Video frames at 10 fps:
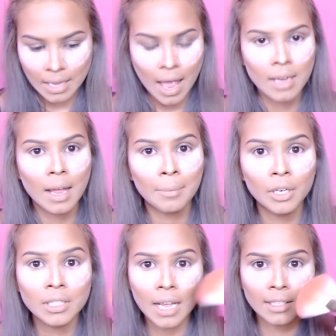and I'm going
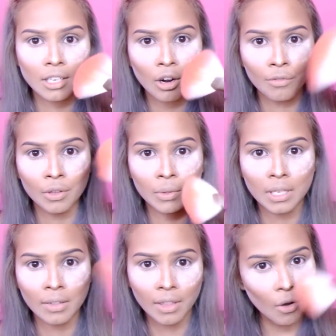to dust it off
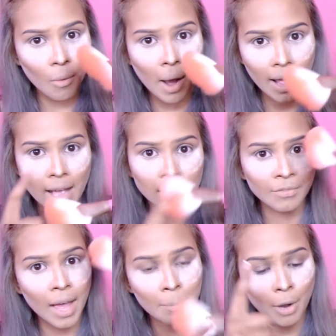using the OIS
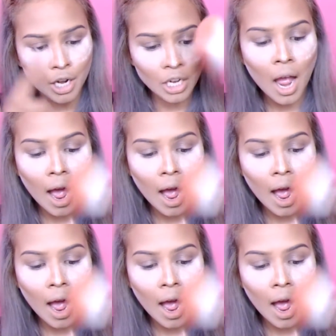fan brush.